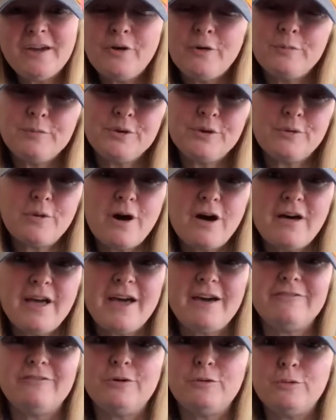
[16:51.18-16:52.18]
hope you all
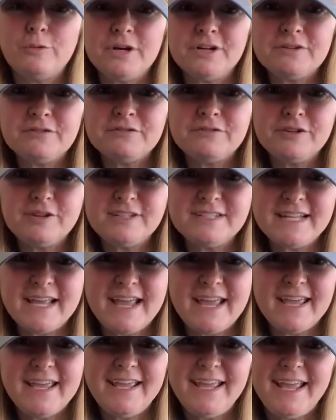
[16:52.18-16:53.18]
have a wonderful
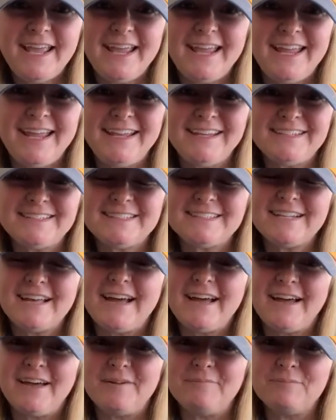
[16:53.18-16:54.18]
day, and
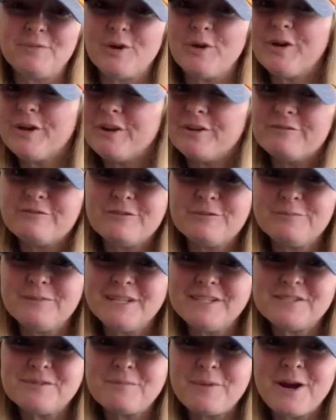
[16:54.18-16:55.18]
you'll hear from
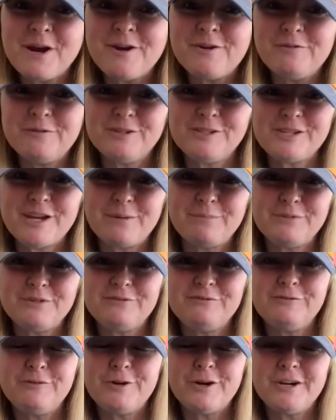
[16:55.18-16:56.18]
me tomorrow with chapter
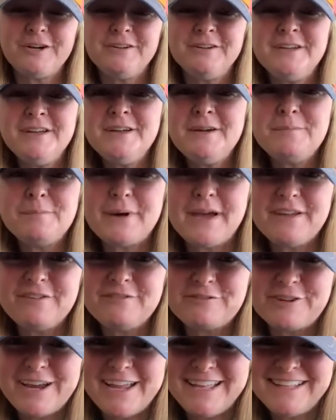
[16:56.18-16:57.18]
4. Bye,
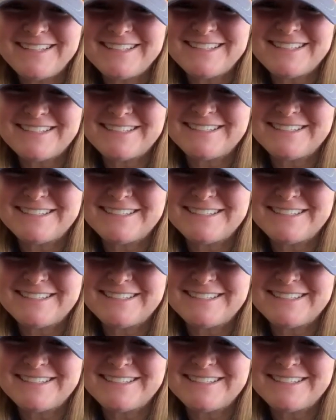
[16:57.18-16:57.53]
friends.